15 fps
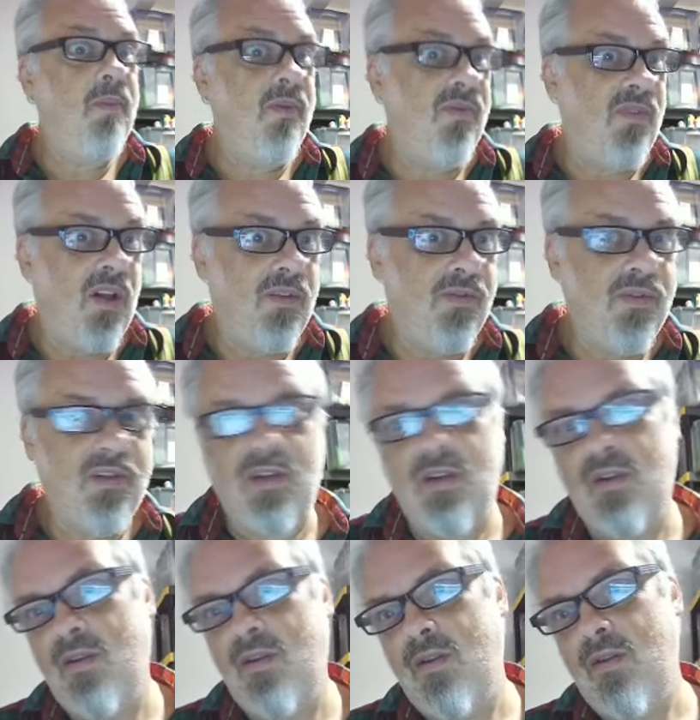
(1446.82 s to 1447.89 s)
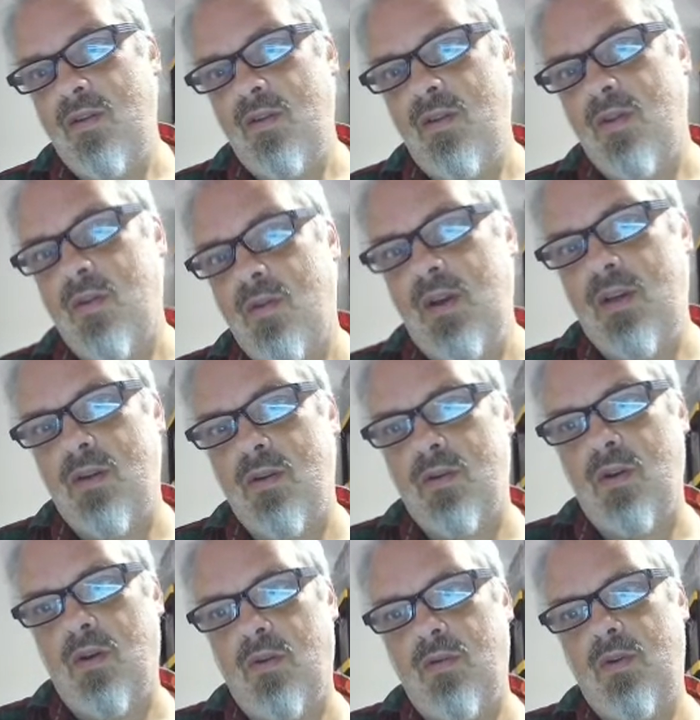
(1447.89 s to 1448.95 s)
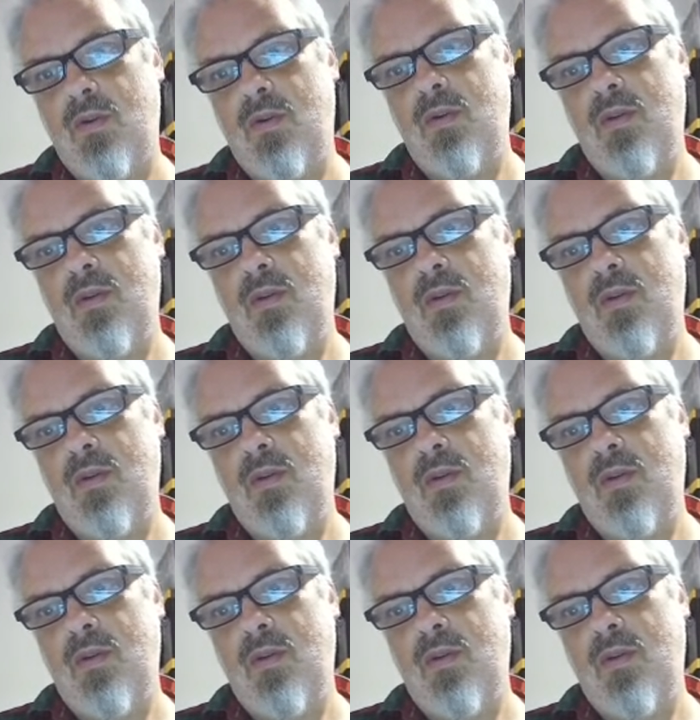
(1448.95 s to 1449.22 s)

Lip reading: evolves. The creatures don't.